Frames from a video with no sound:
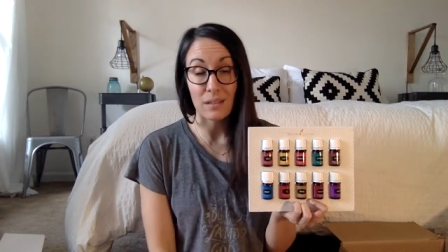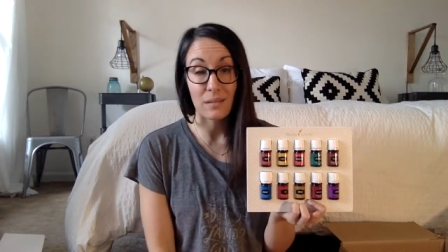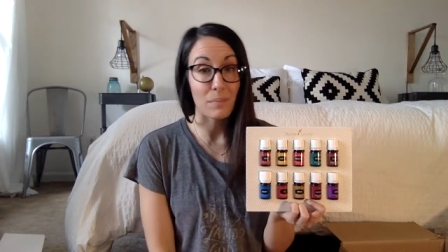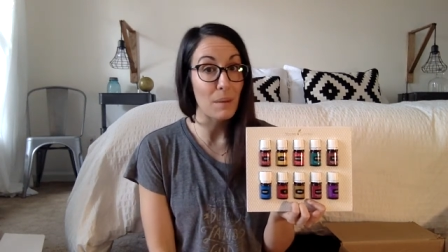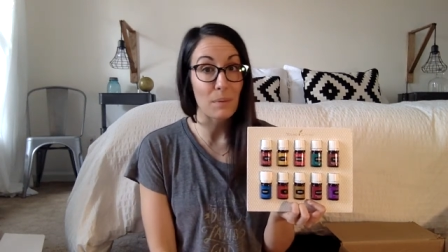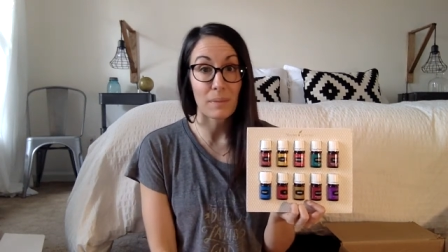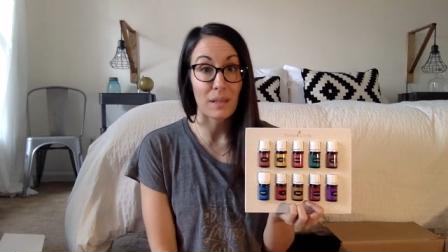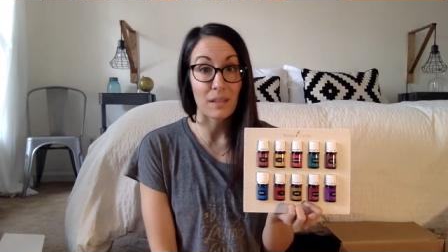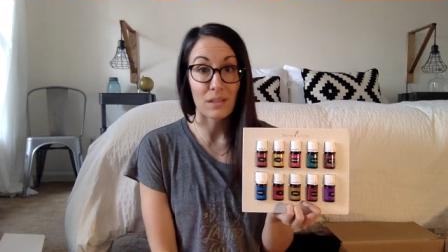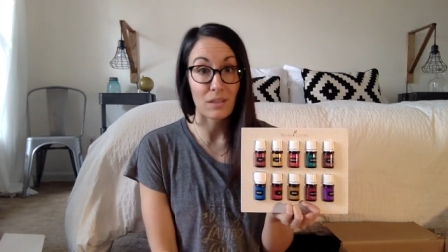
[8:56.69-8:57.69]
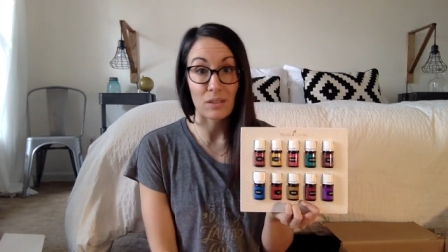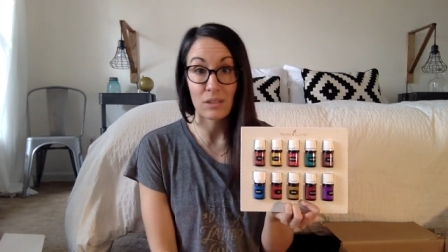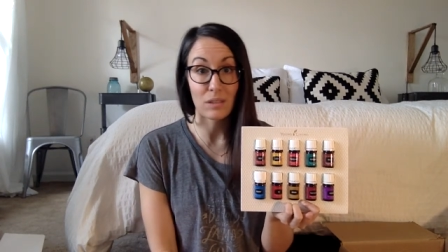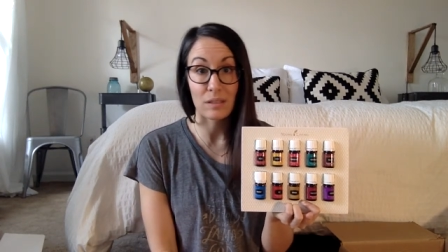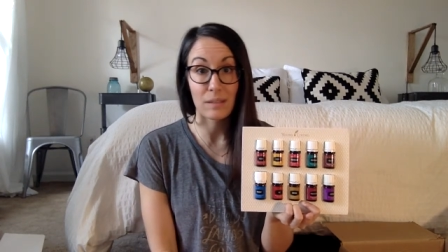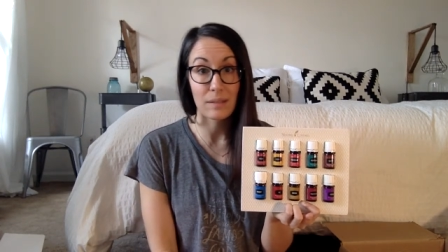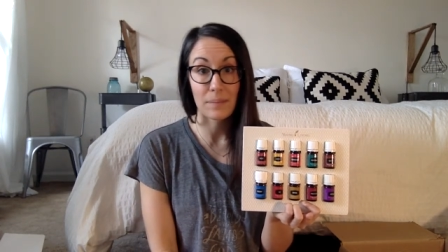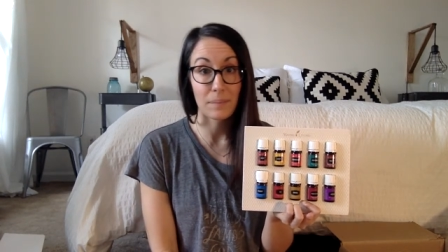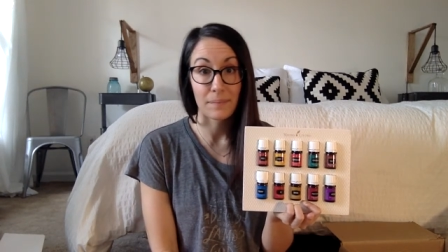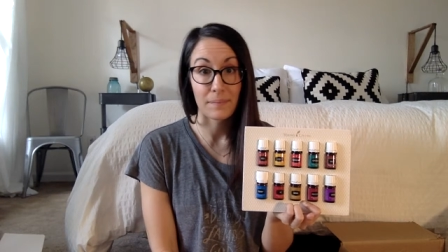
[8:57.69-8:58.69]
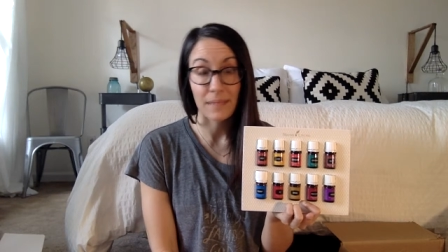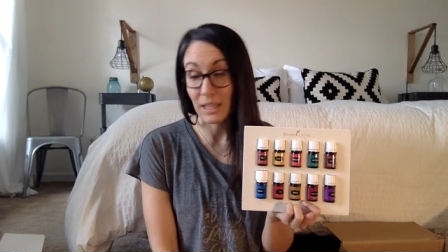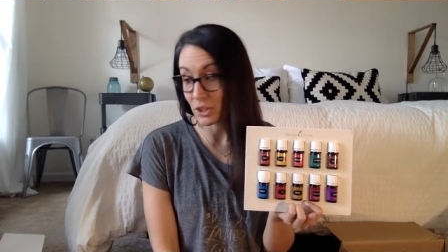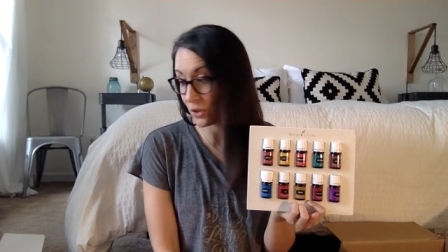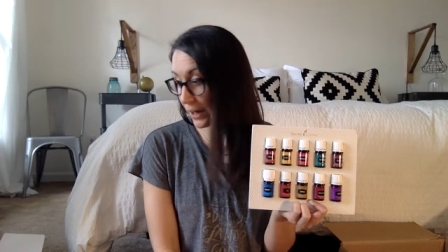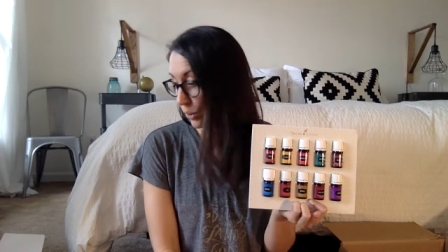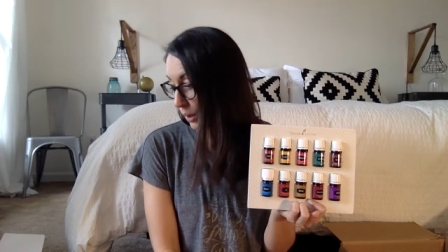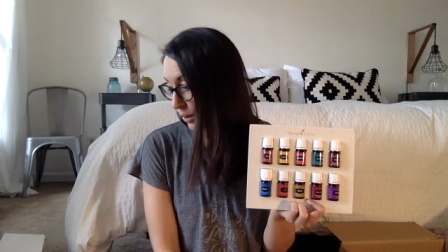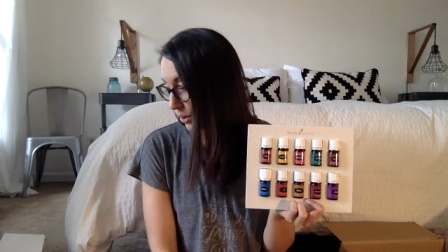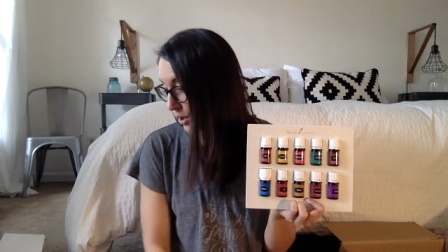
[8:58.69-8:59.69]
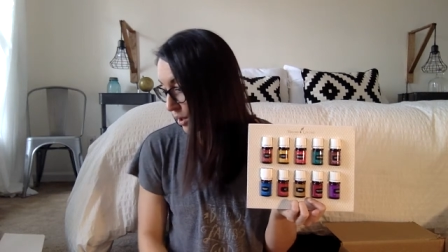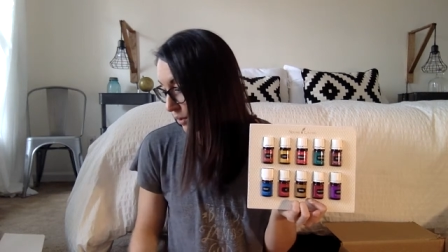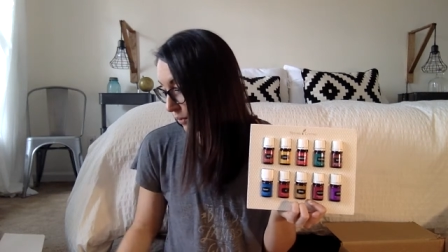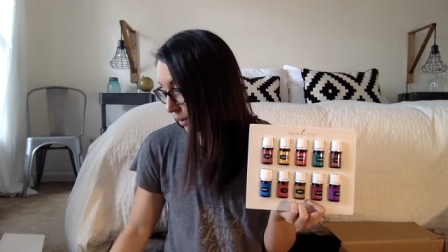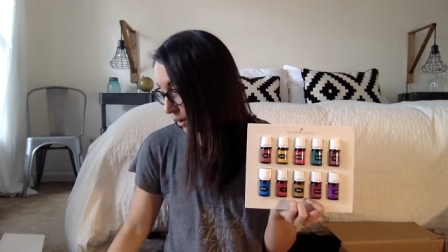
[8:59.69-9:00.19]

Uh, peppermint is just, it's a great oil for